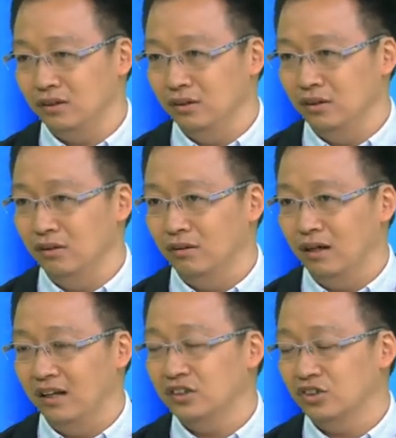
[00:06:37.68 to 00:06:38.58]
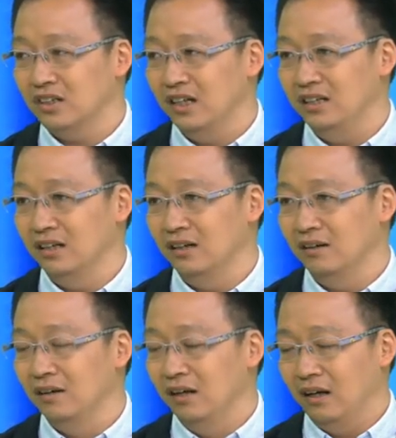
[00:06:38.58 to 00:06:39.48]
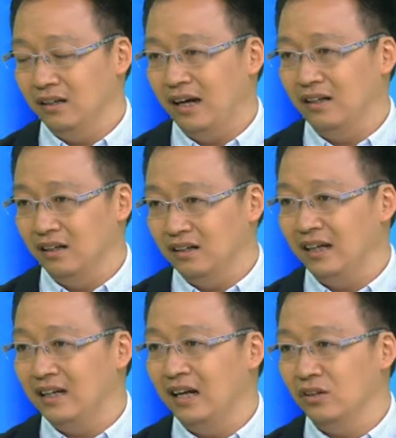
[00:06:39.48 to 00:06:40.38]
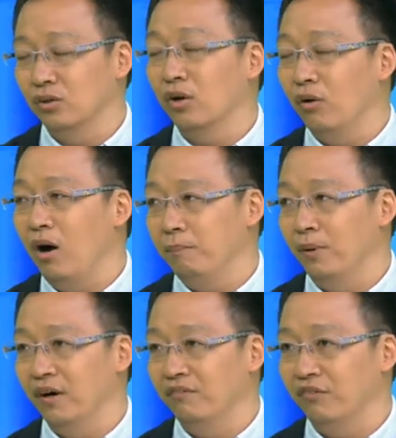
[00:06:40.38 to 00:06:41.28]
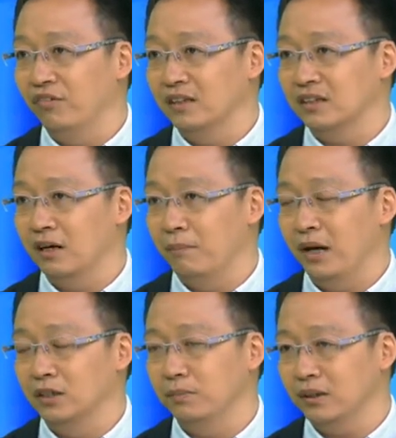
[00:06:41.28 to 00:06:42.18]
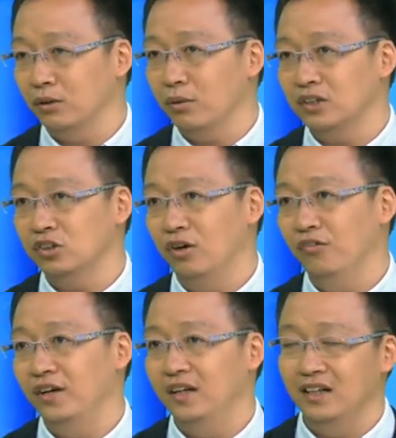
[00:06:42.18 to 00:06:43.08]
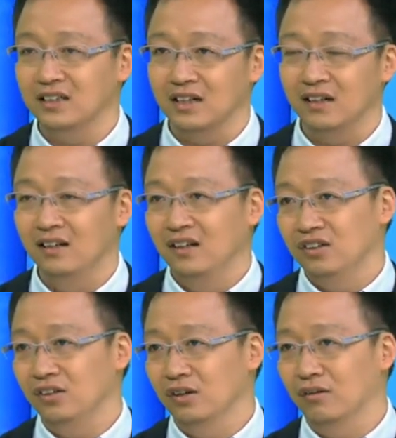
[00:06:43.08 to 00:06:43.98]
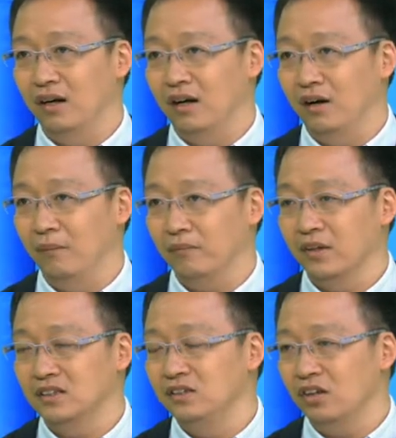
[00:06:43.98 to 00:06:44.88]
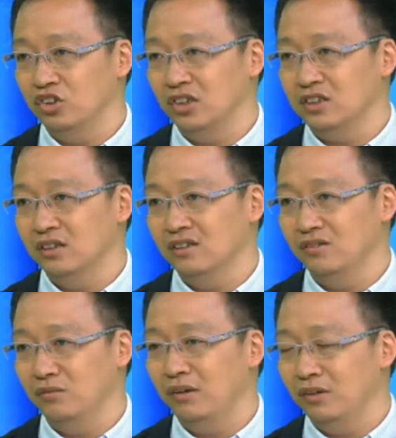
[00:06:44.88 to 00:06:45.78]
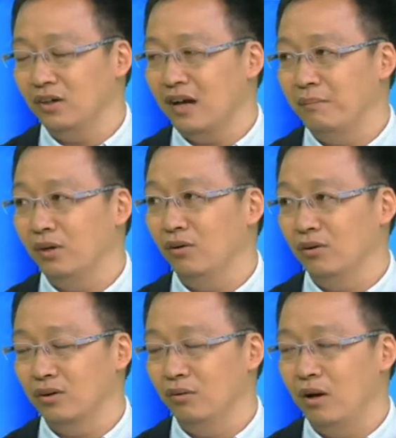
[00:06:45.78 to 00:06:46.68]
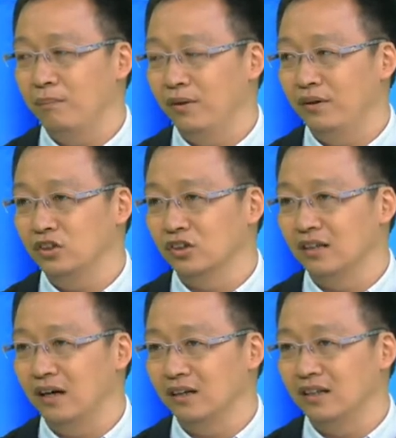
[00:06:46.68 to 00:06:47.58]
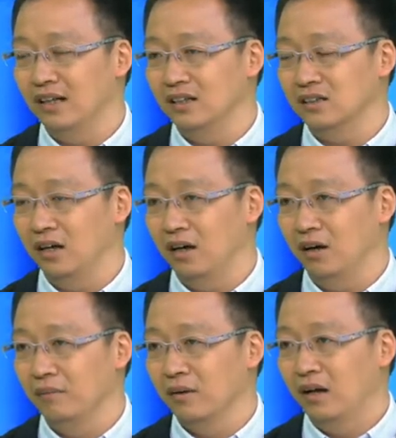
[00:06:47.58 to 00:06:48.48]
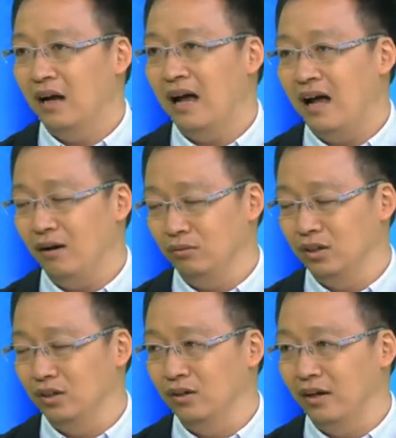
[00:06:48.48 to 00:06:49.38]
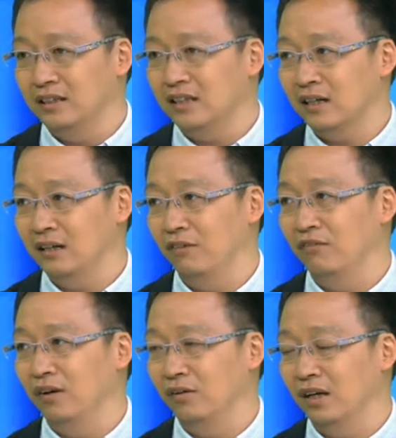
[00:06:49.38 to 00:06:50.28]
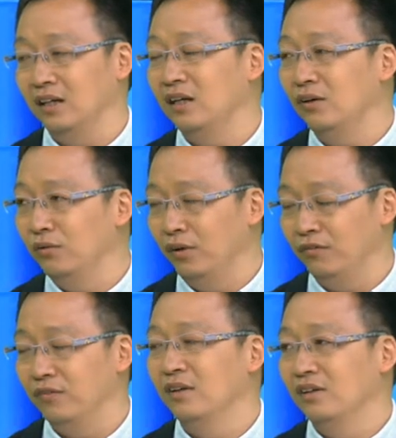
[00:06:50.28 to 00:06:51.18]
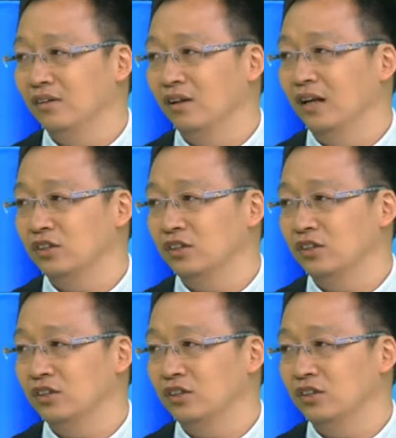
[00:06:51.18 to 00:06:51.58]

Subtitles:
you know, legislator, that they got to cooperate with the executive branch. But the question over here is that, you know, it's not just when we talk about cooperation, that is how the executive, okay, deal with the